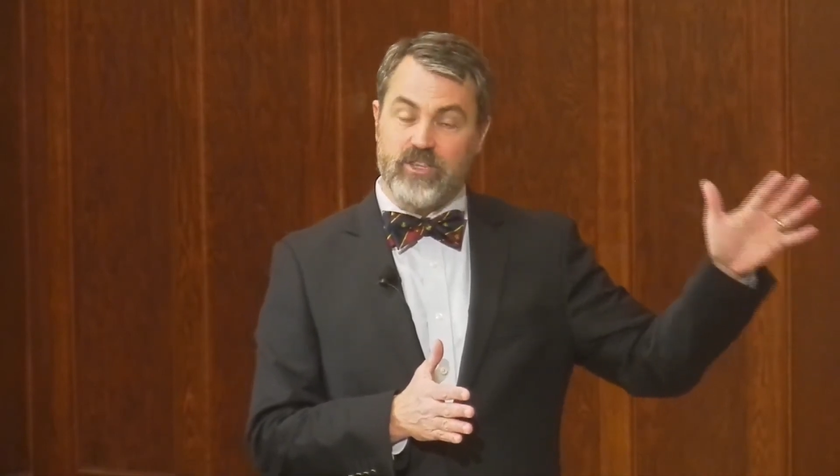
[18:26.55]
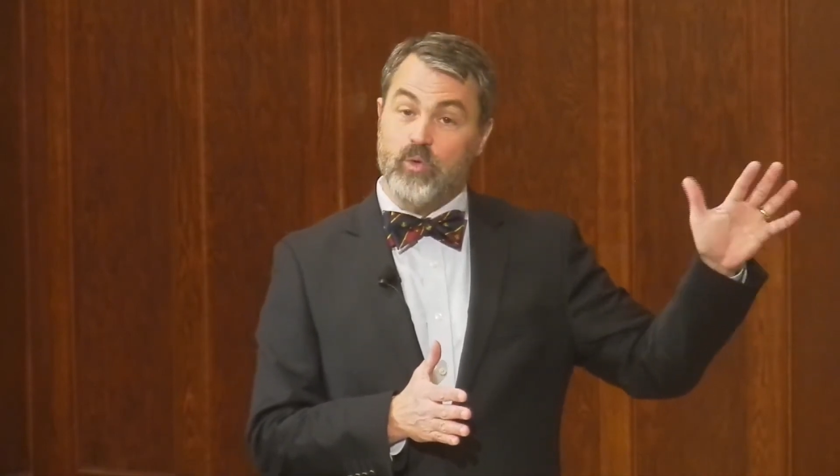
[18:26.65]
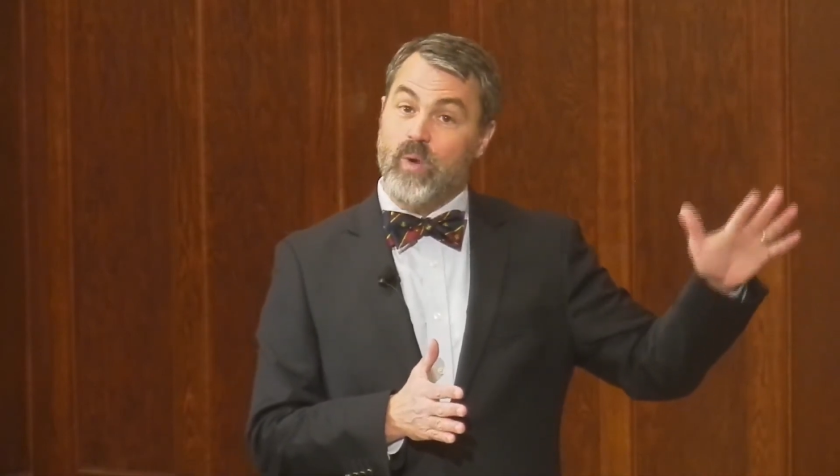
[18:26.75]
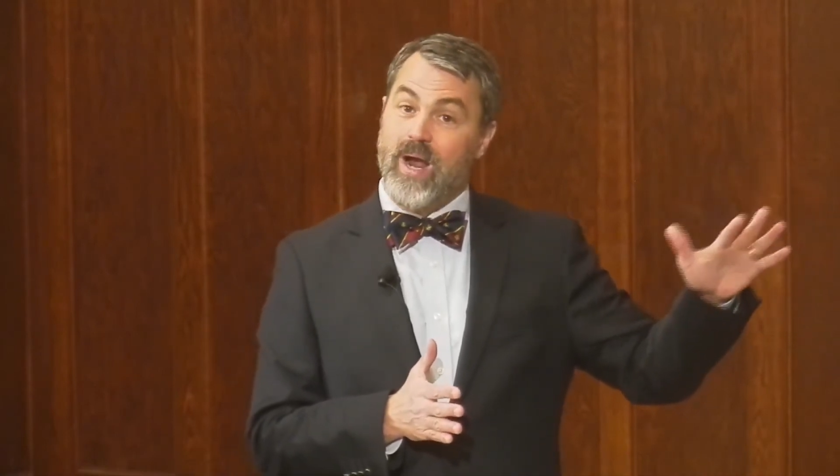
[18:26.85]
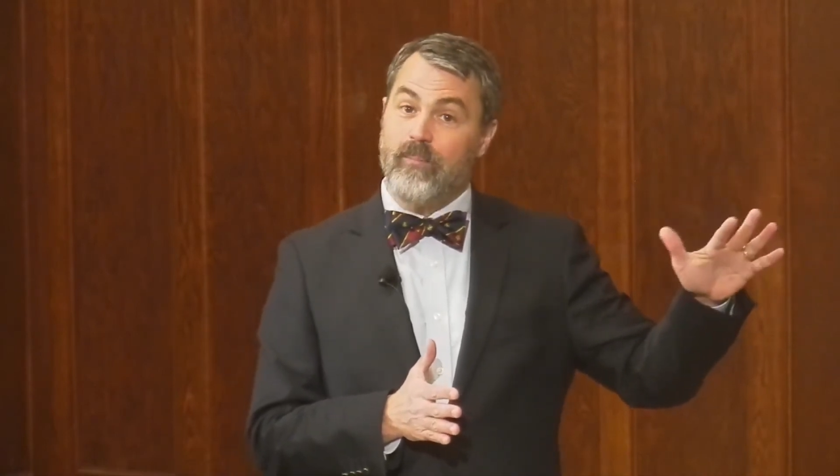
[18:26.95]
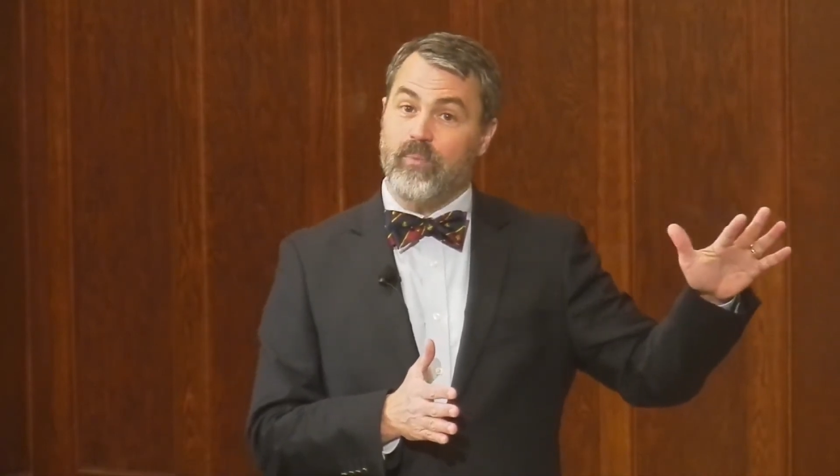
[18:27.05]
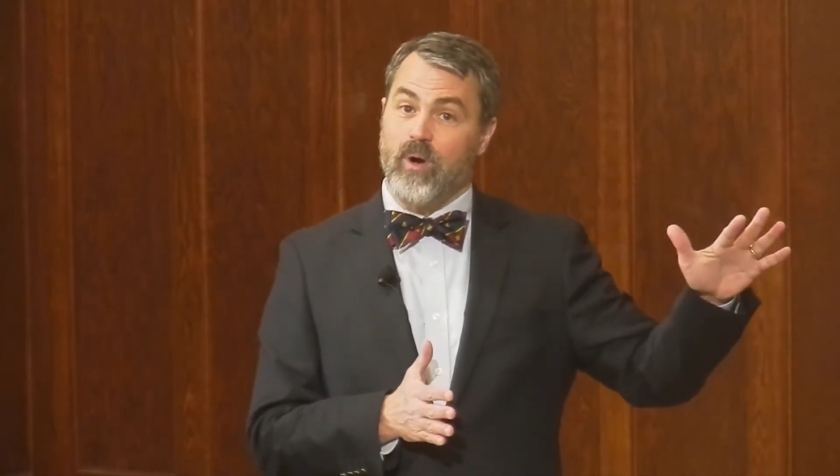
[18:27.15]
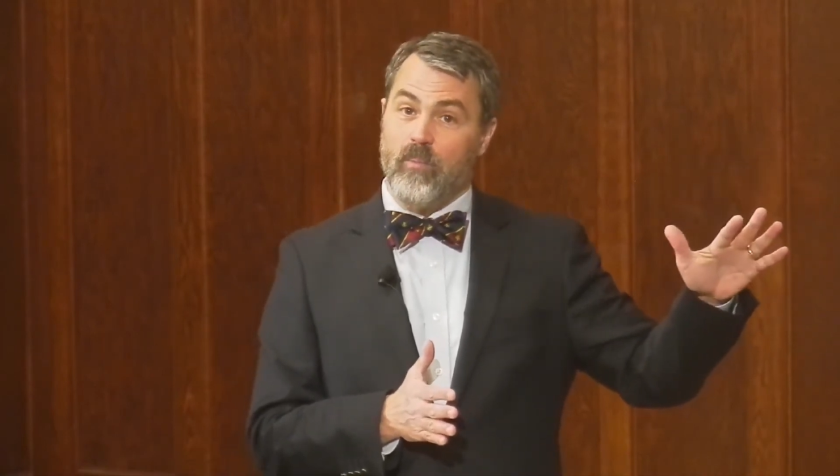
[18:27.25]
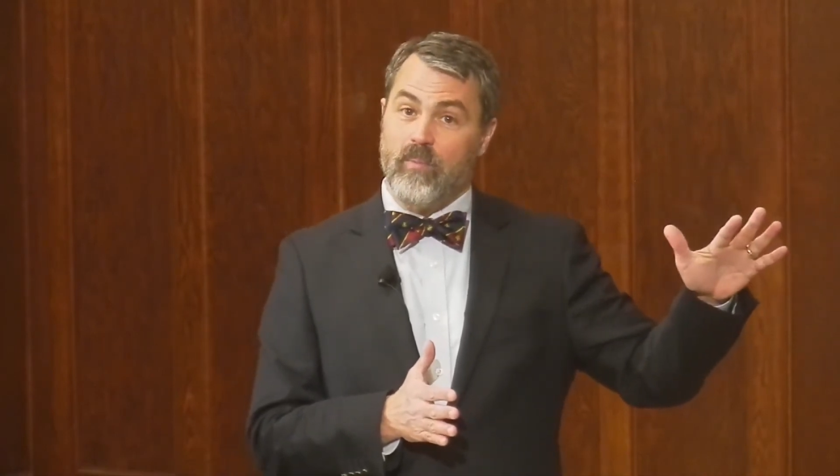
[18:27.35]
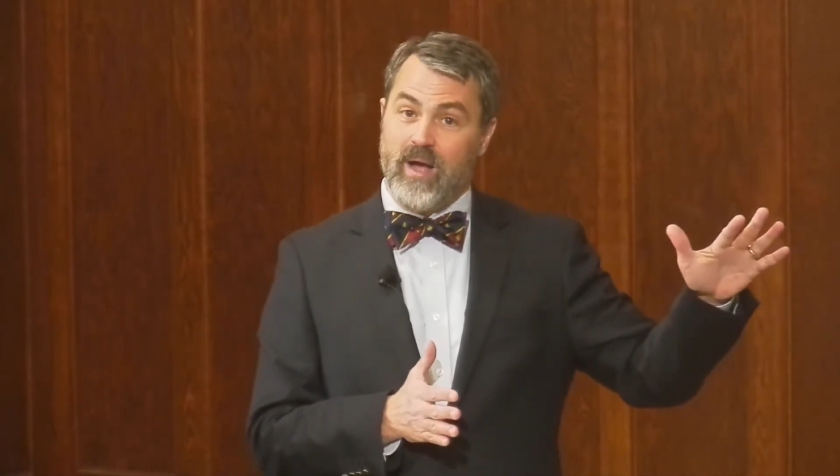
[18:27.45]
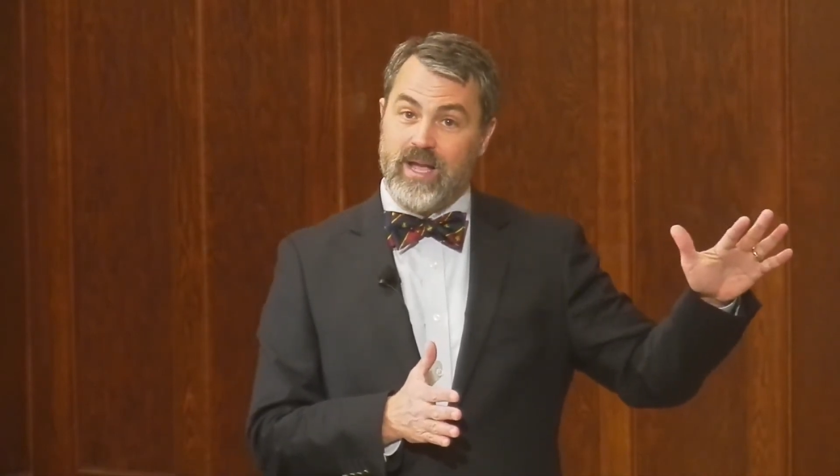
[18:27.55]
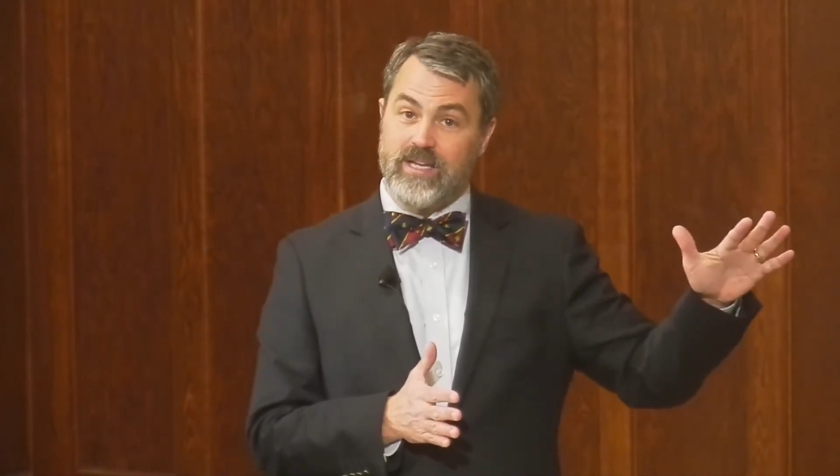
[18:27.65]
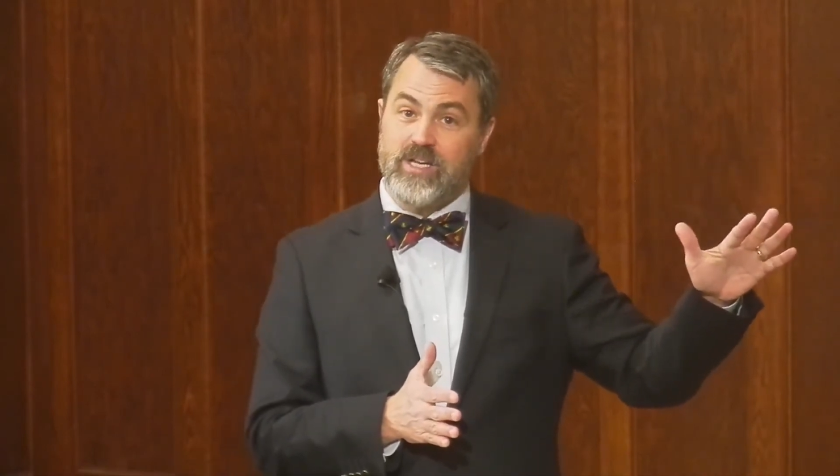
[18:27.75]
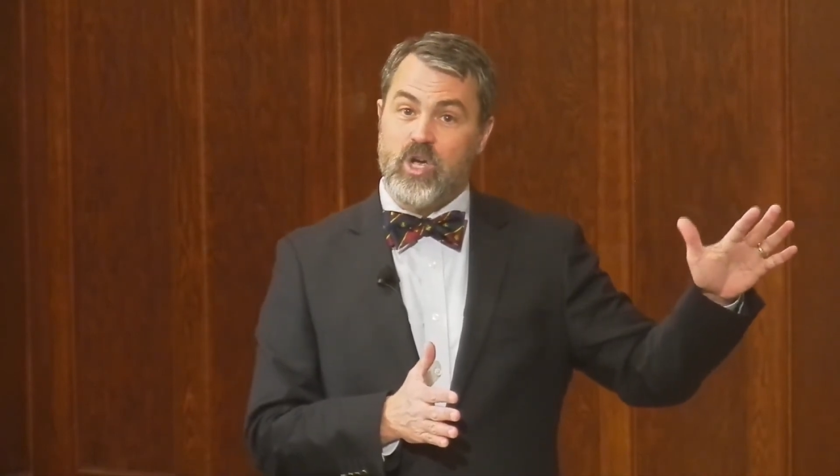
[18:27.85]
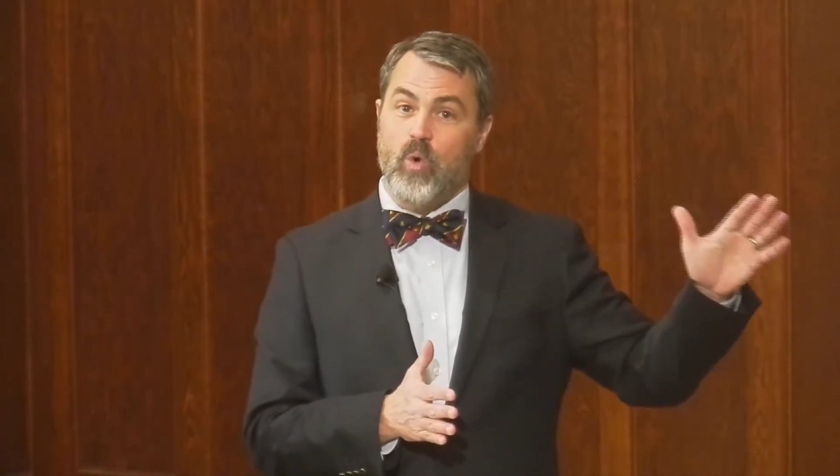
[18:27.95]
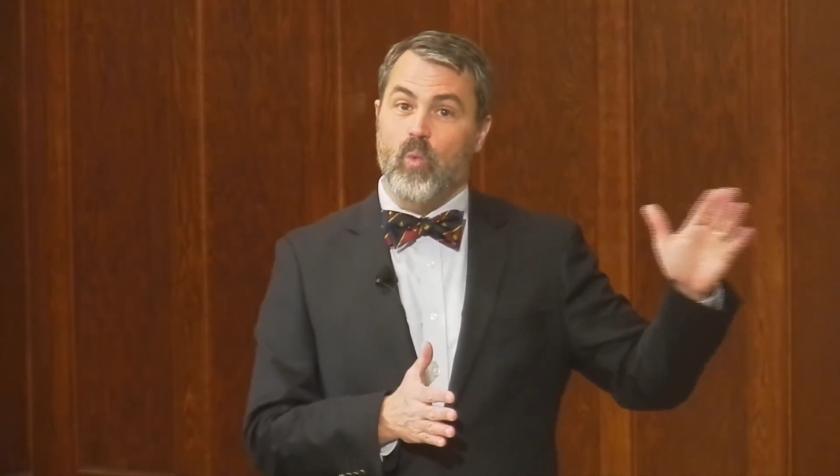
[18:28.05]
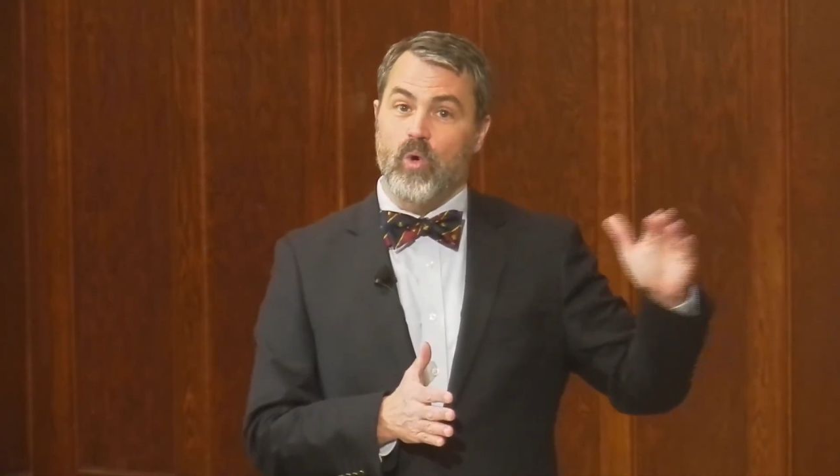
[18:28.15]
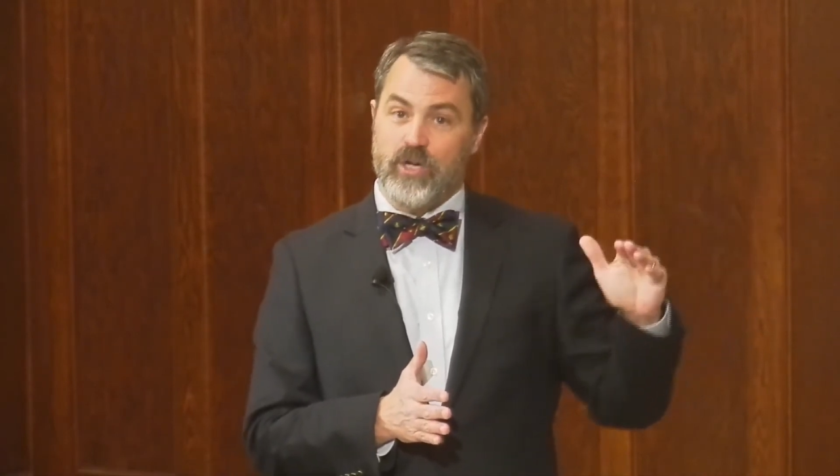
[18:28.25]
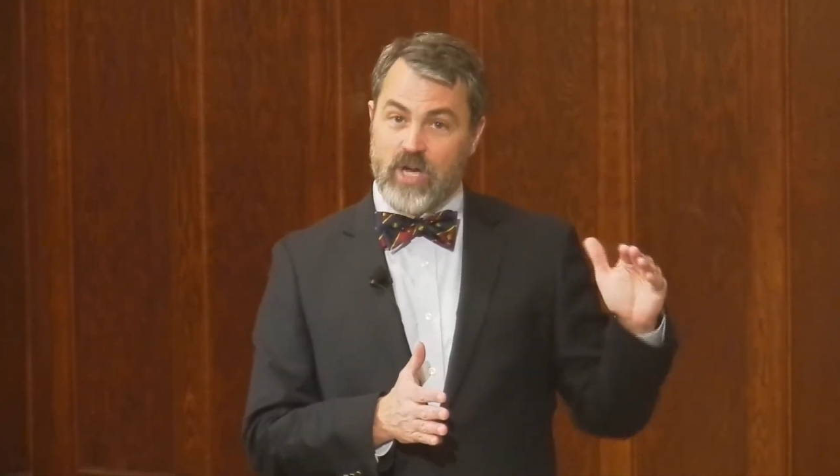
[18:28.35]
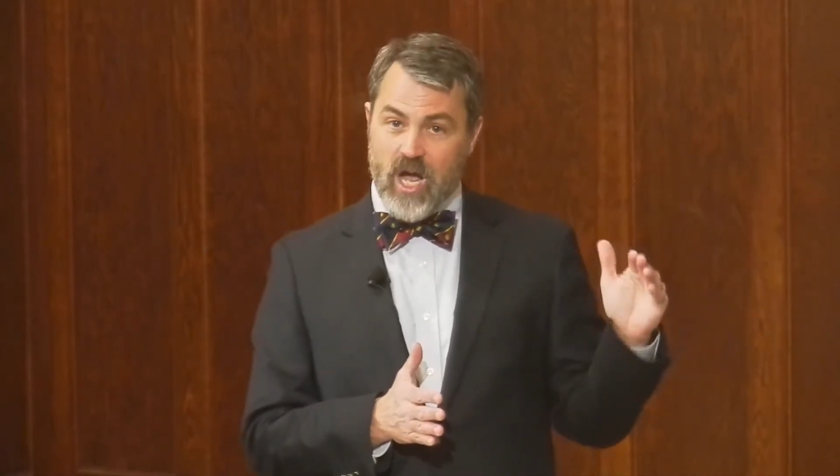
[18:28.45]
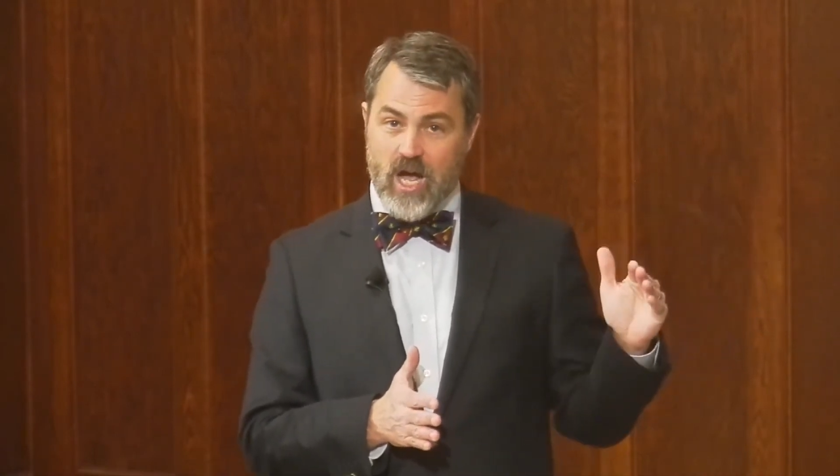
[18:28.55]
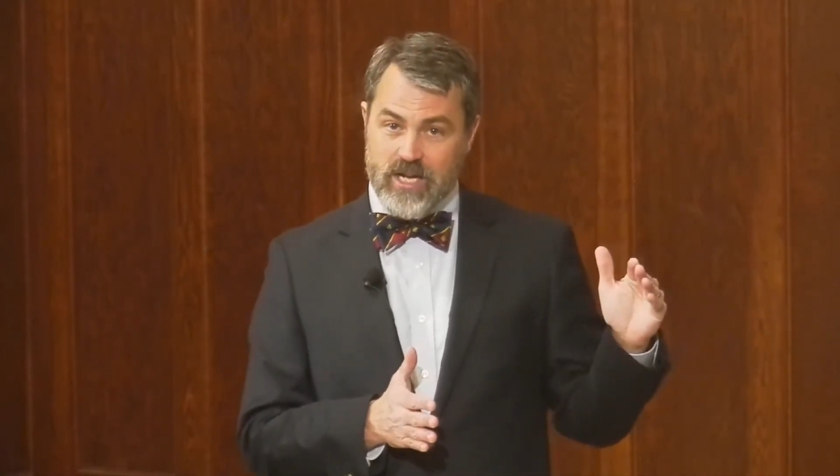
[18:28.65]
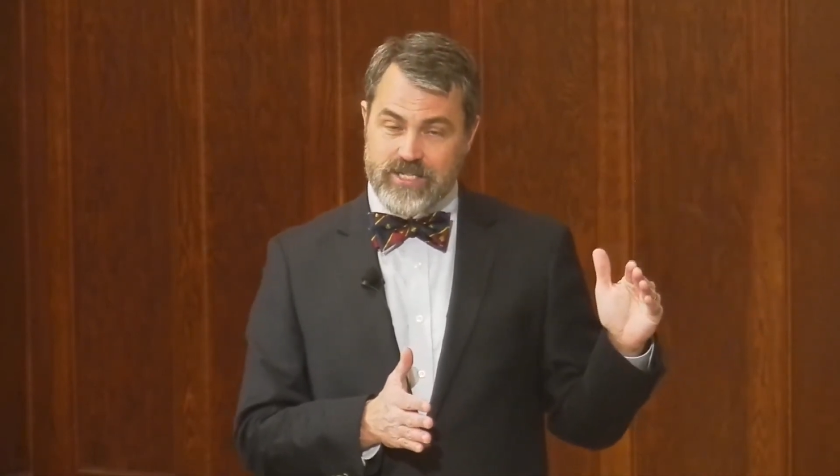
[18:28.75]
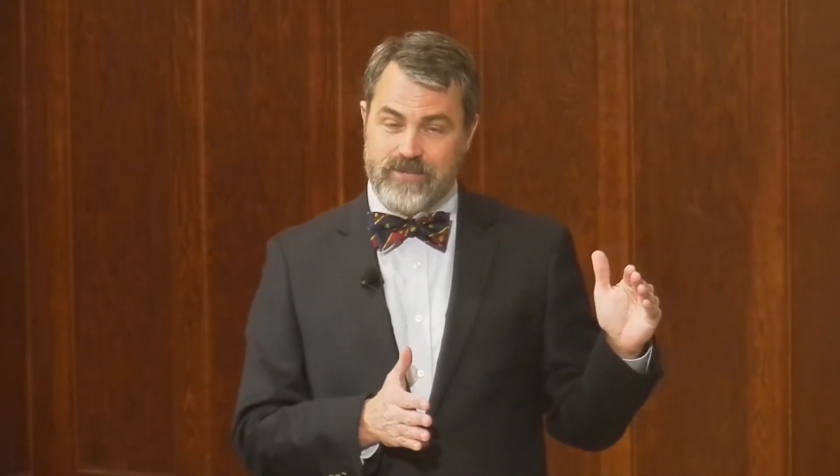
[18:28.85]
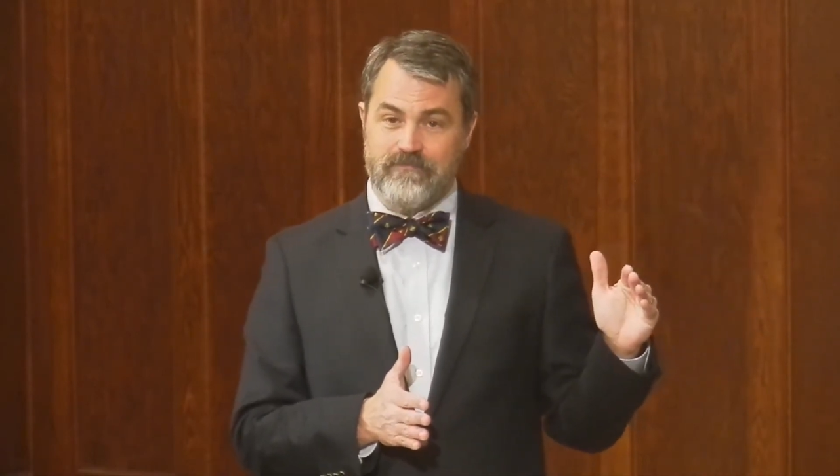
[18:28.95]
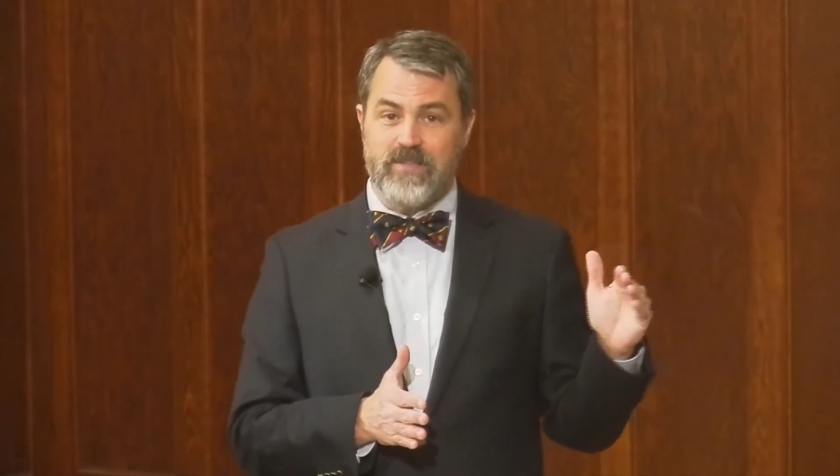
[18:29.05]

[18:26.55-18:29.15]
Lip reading: the reprobate, were not.